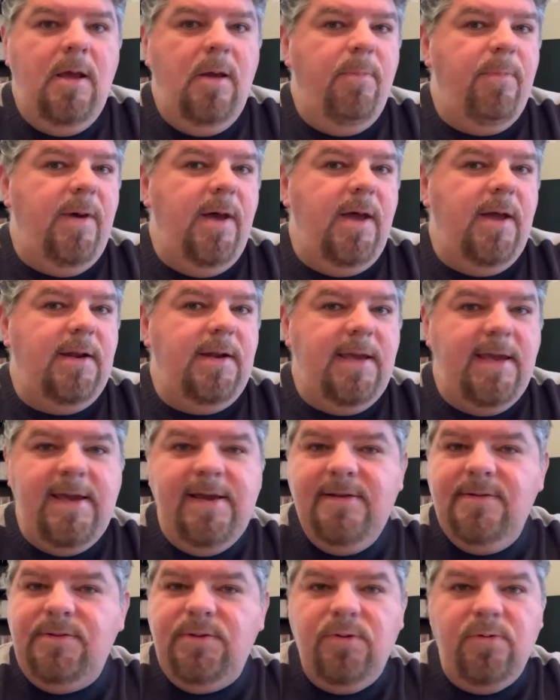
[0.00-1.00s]
But
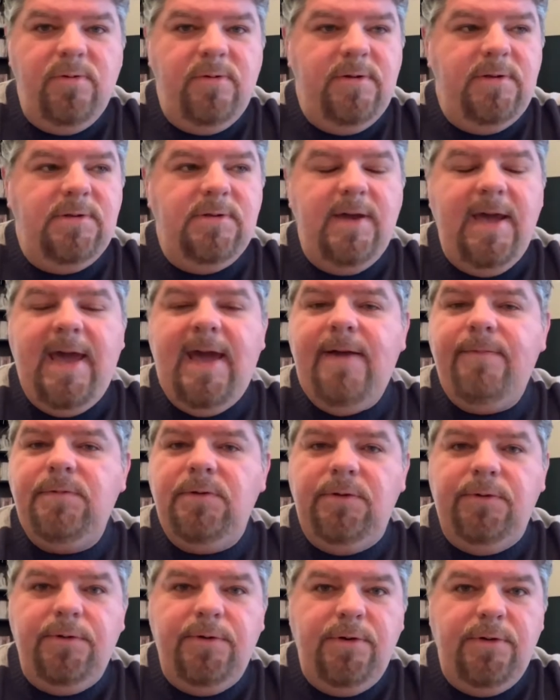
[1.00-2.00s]
he is going to have
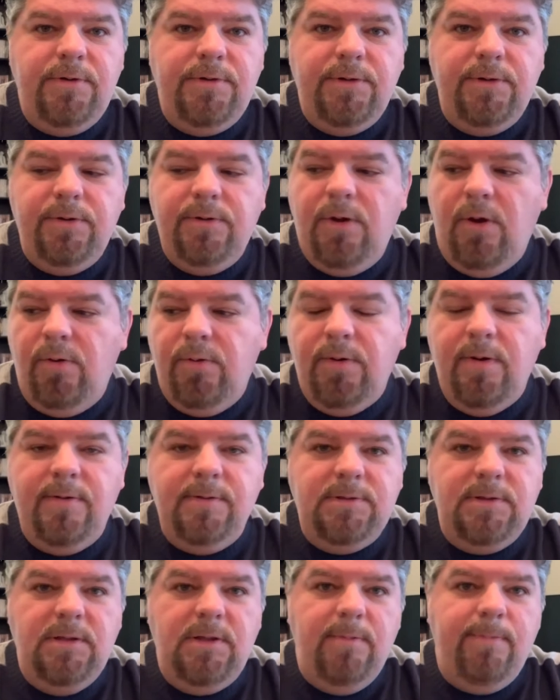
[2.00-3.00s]
to learn to hold
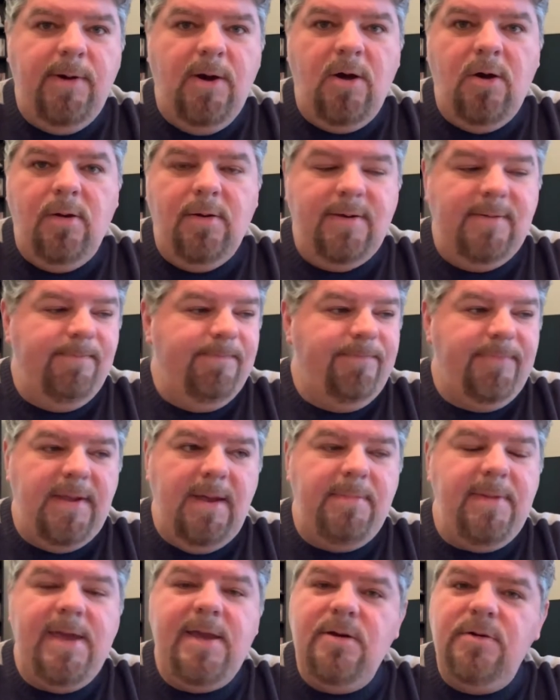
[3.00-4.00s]
on to the ball.
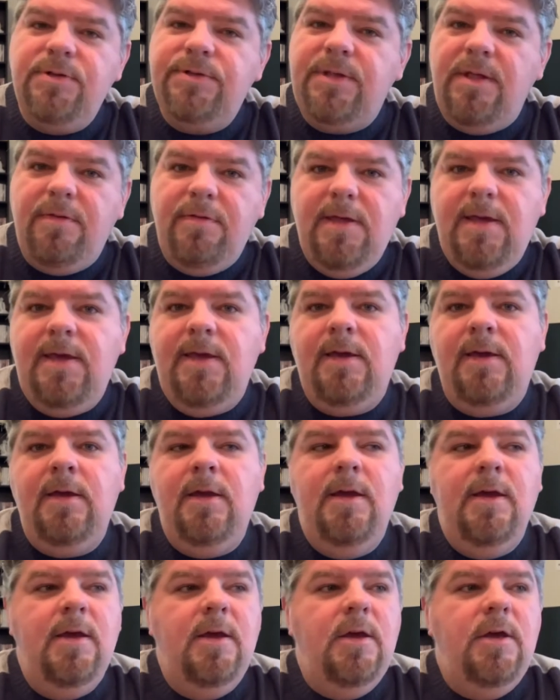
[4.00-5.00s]
I mean, here's the thing.